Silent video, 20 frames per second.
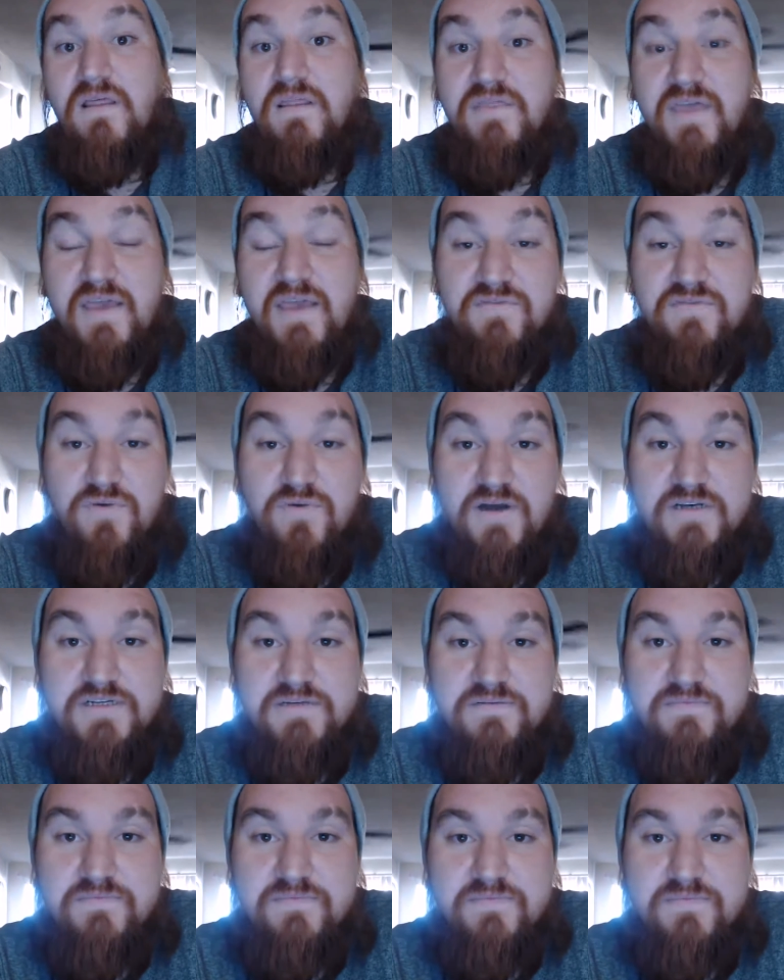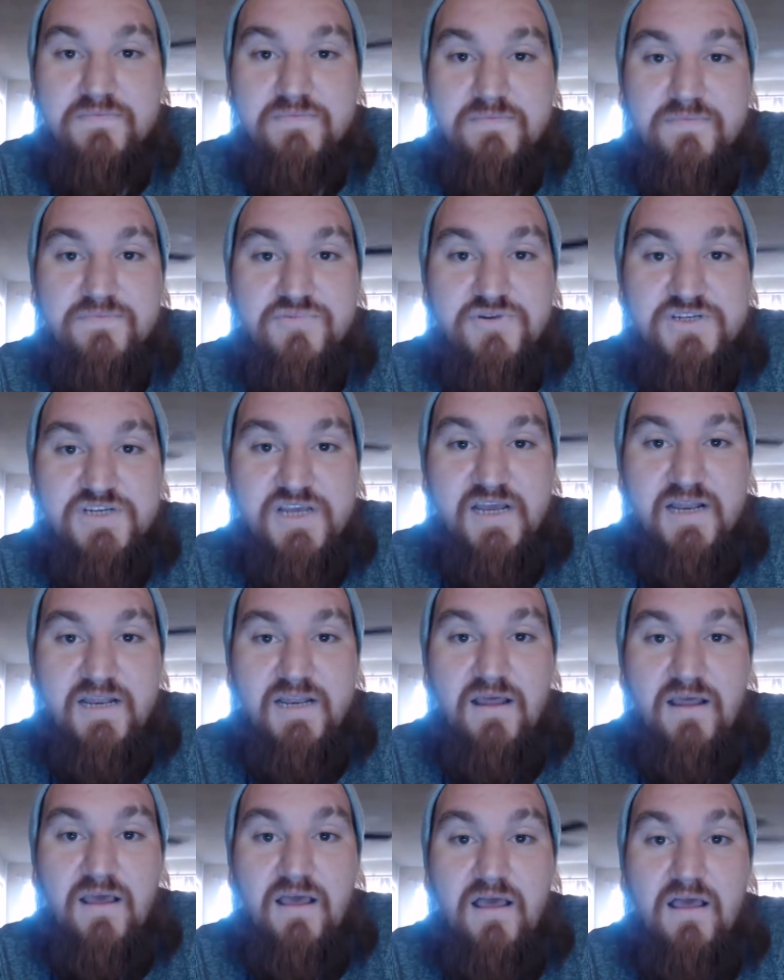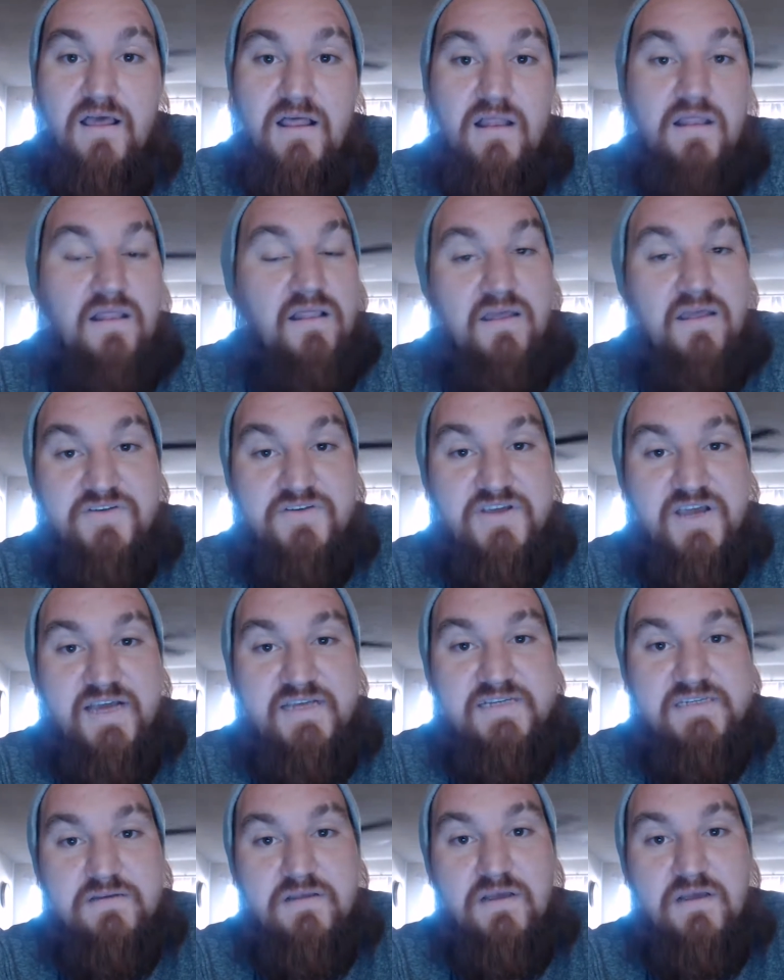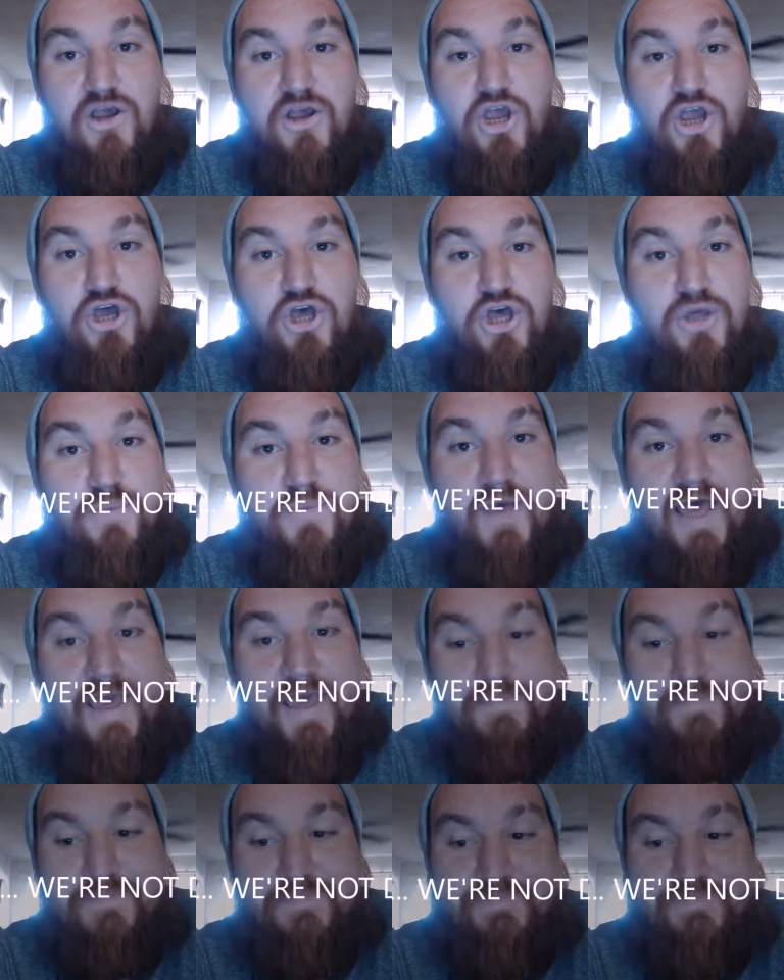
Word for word: Thank you for watching. Appreciate it. Love you guys. Goodbye.